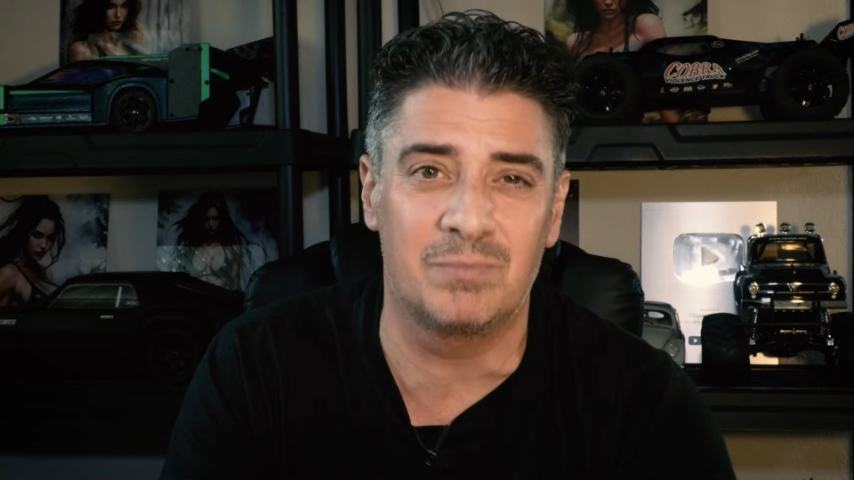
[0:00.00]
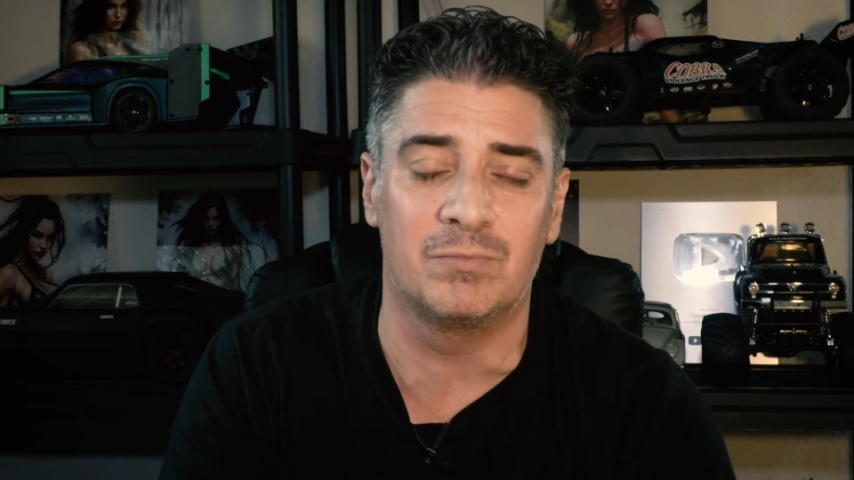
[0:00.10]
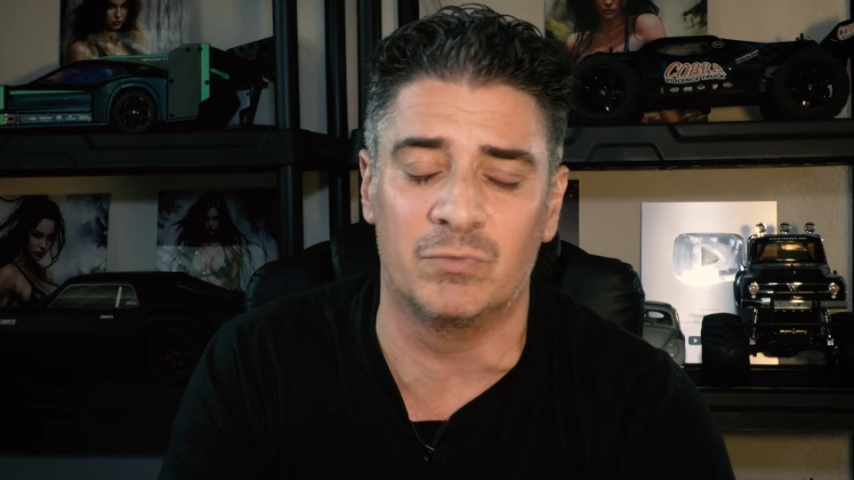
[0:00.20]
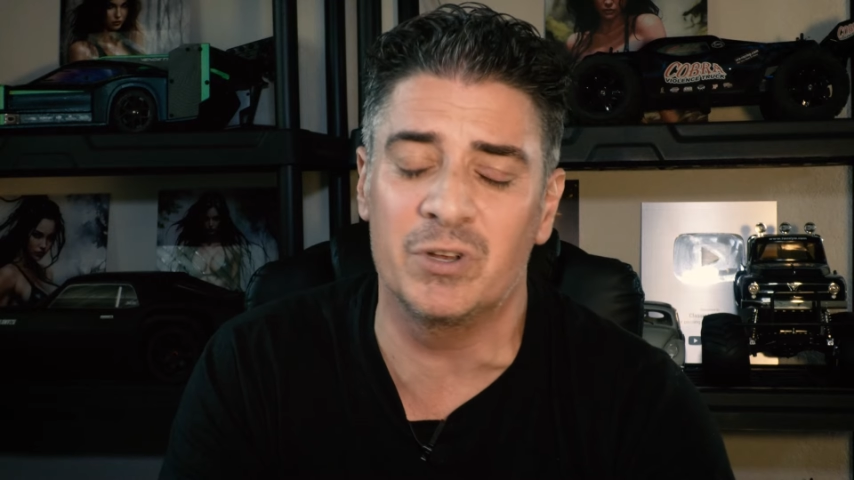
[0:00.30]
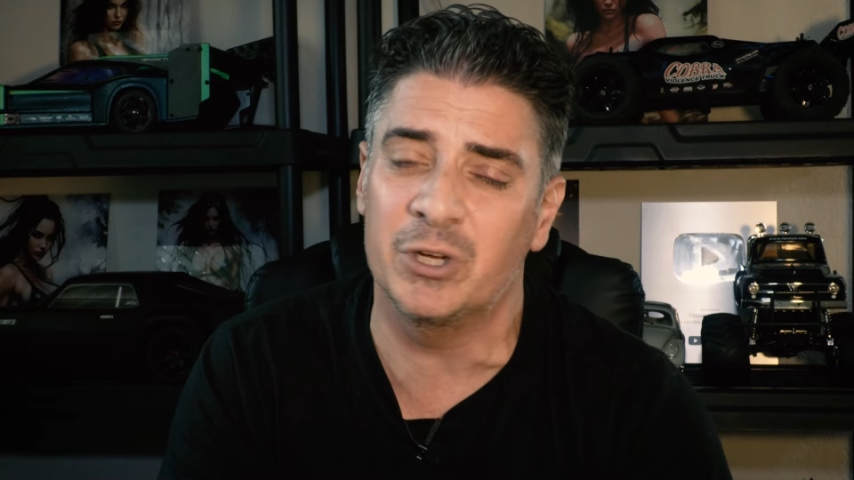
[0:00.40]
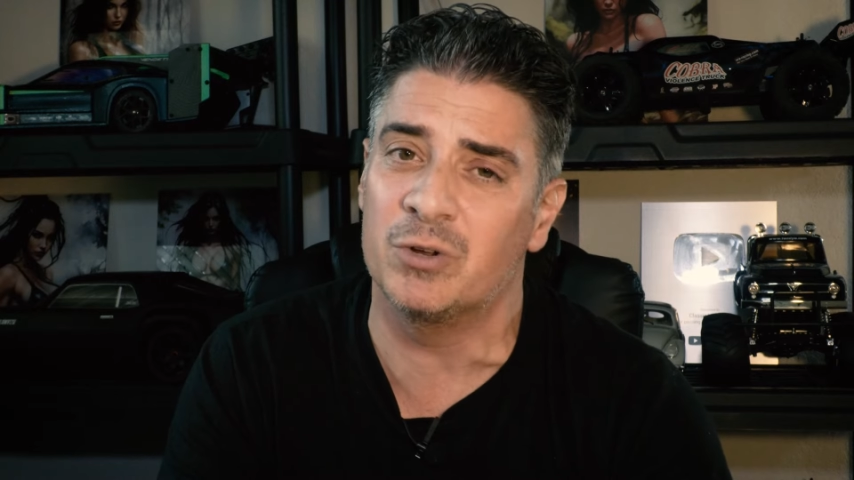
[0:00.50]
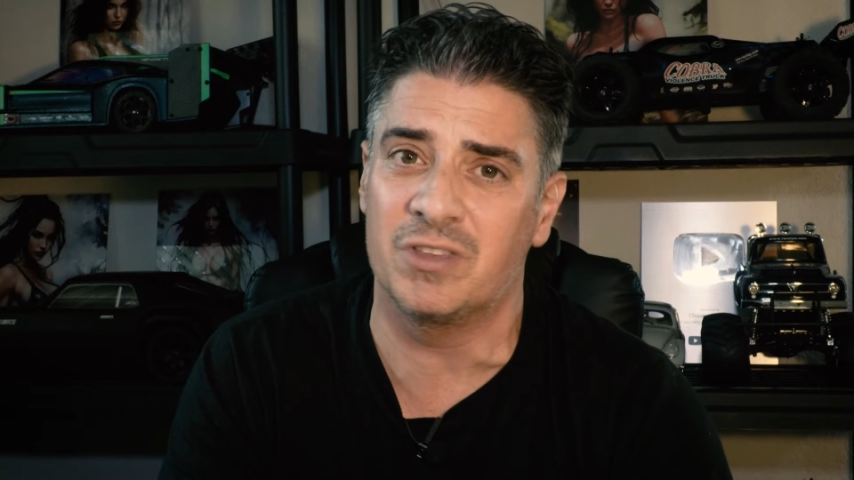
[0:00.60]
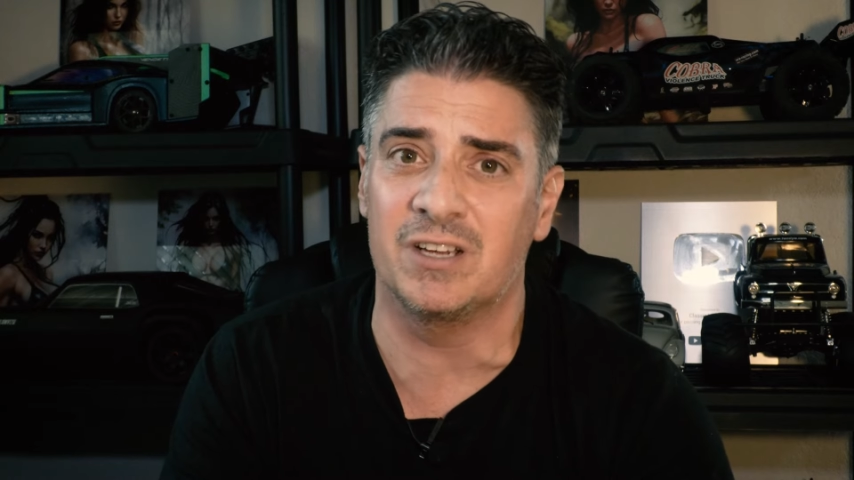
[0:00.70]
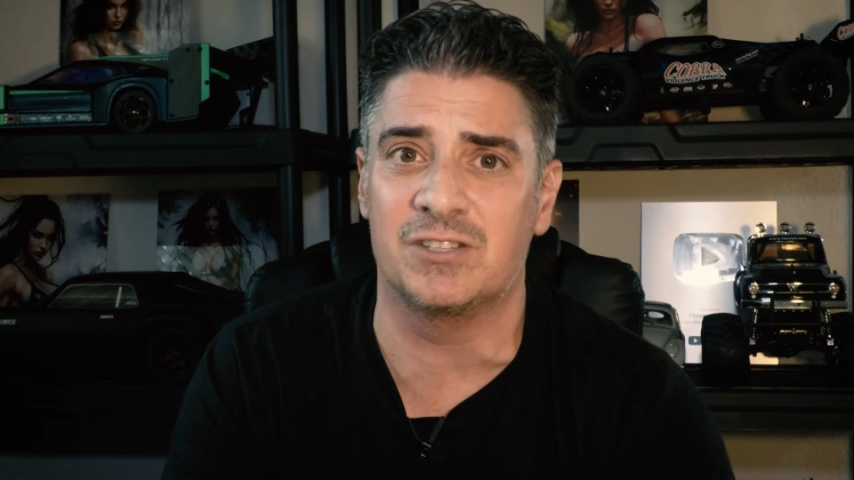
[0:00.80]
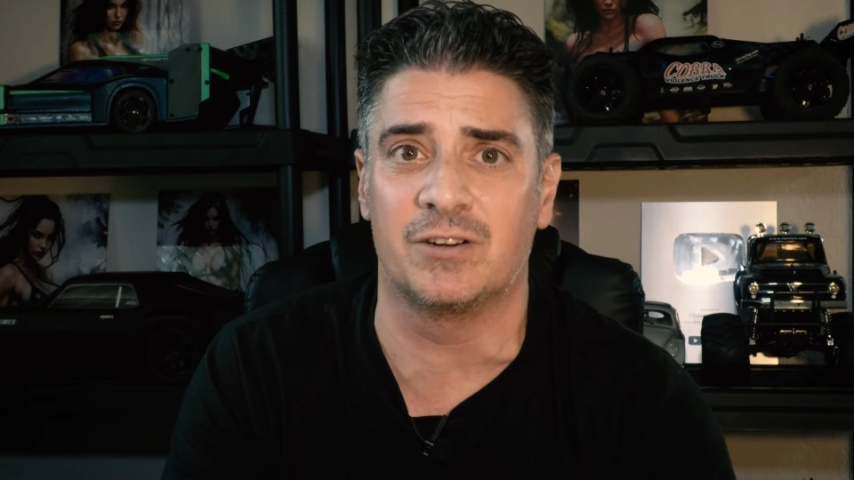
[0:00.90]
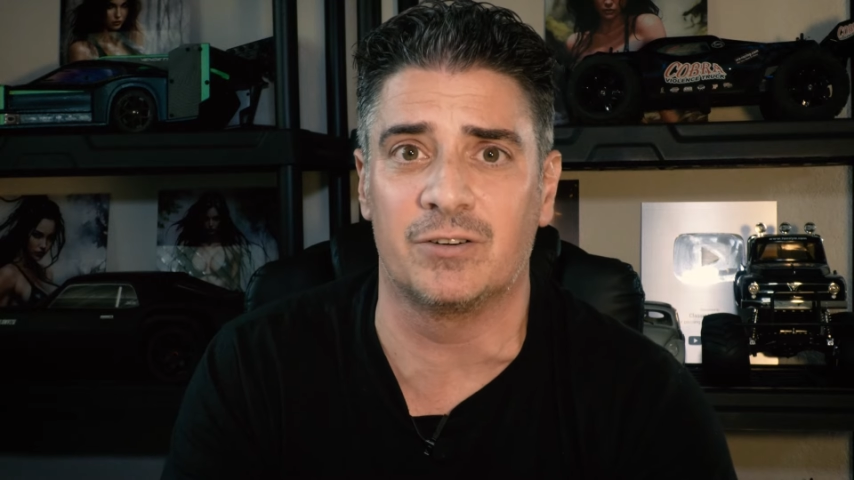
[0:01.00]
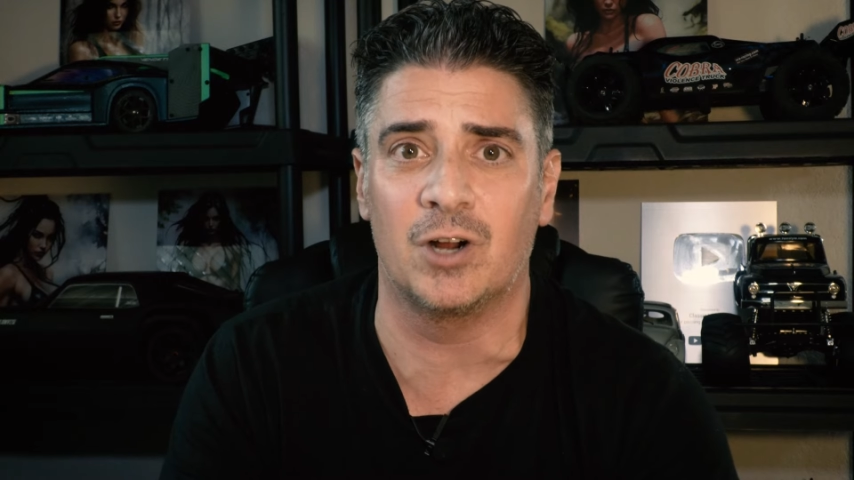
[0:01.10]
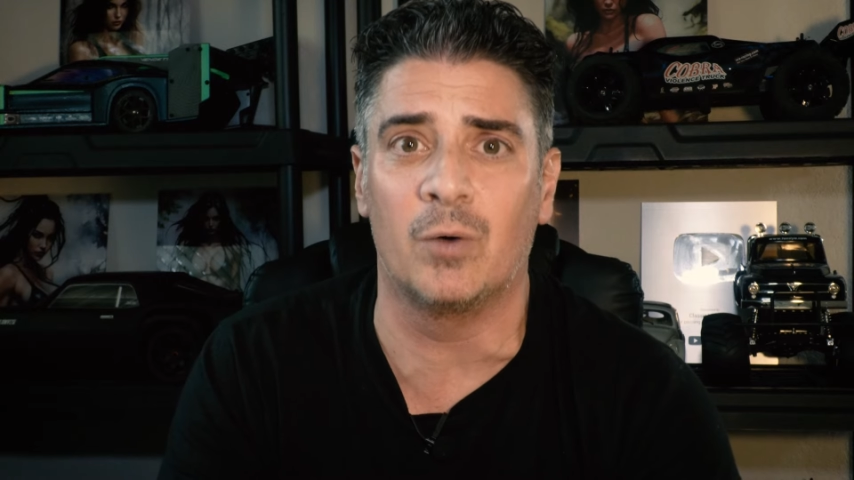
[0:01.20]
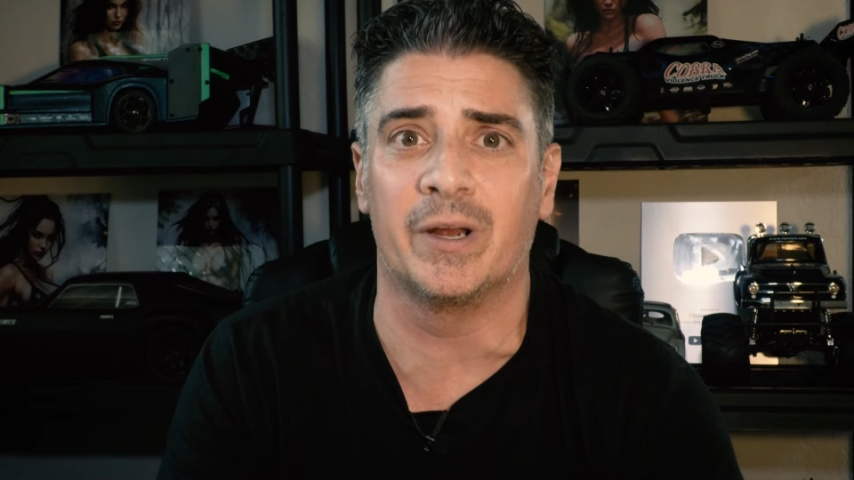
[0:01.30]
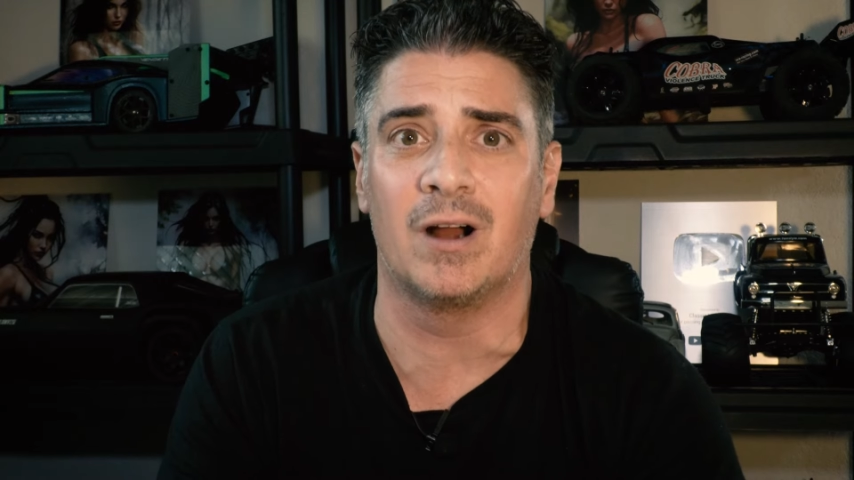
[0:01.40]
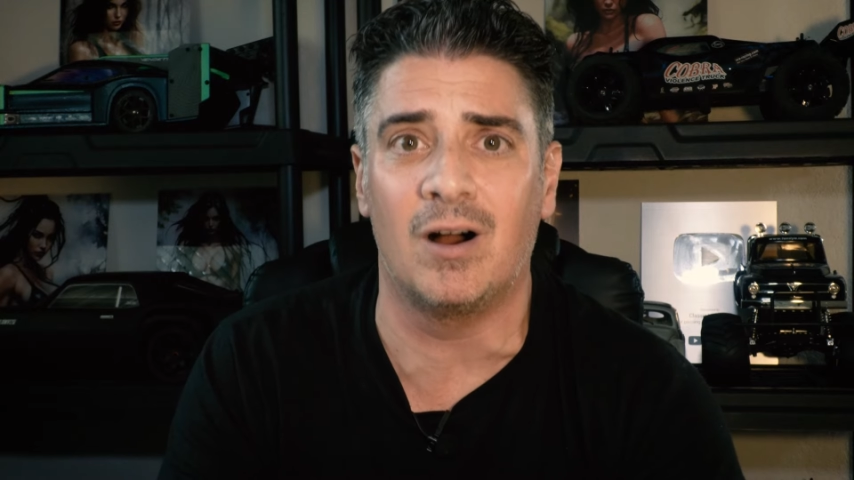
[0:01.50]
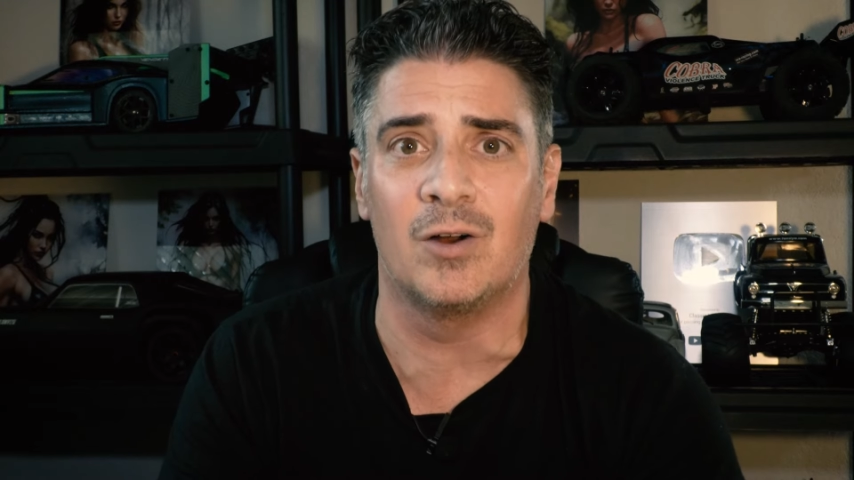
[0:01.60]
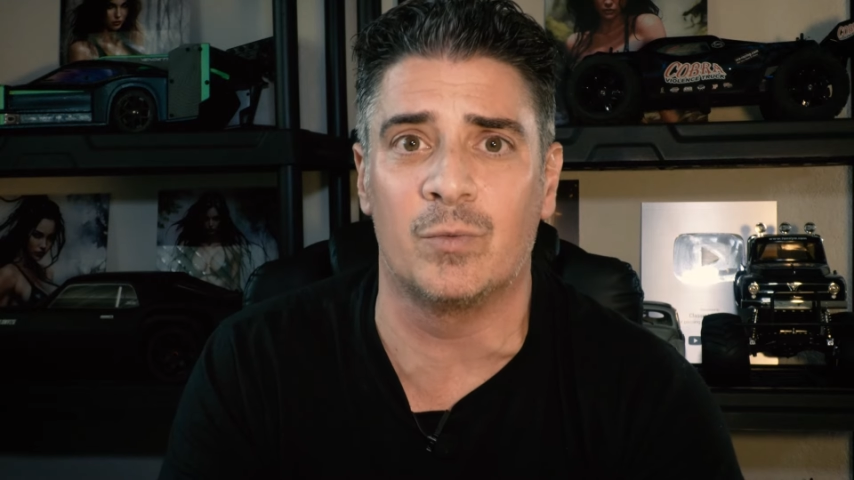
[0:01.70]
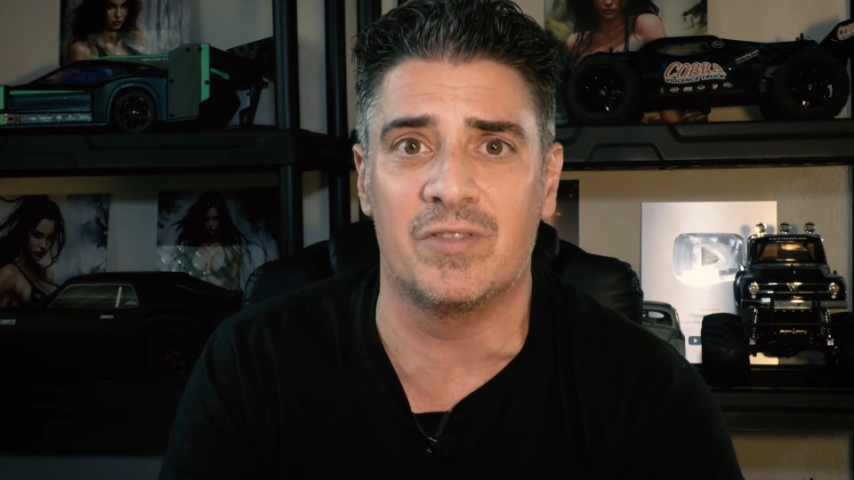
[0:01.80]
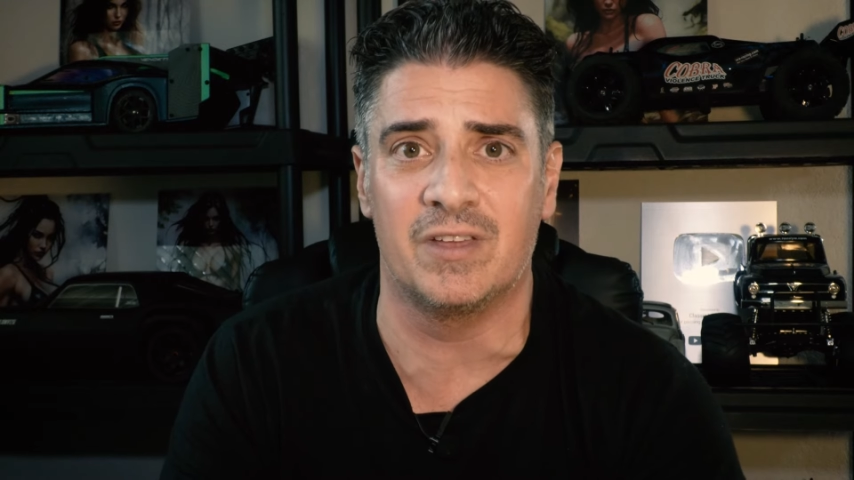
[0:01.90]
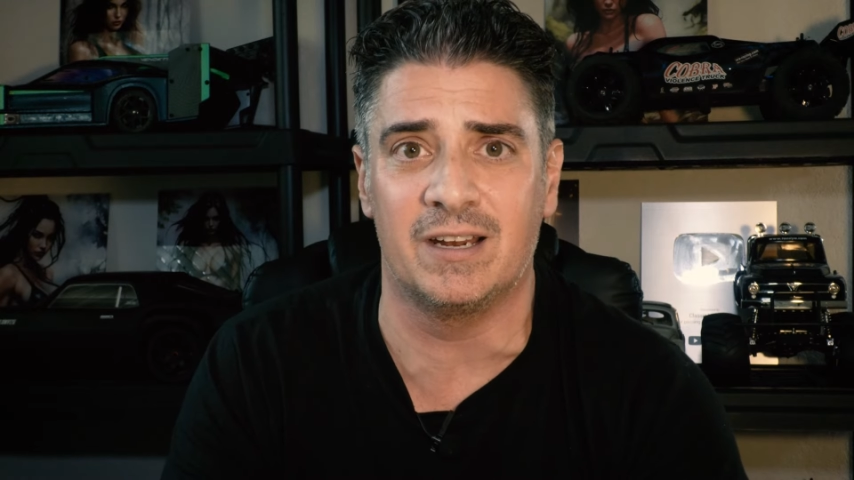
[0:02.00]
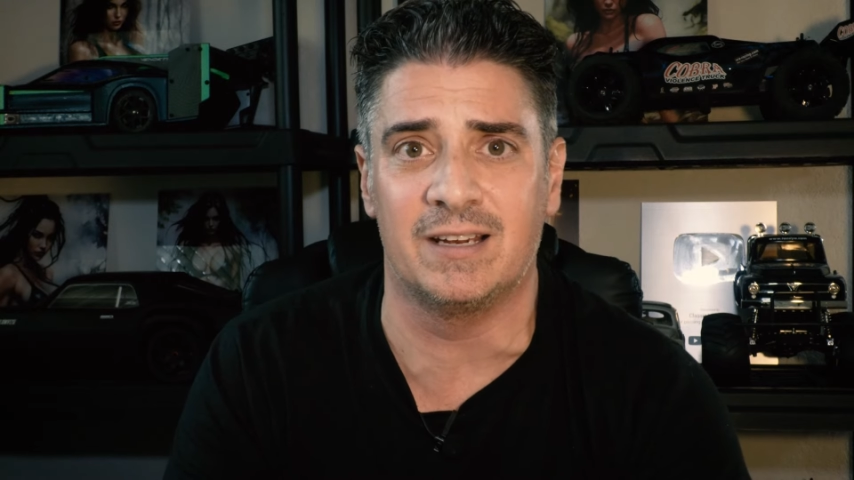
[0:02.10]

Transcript: really good things that are going on with it.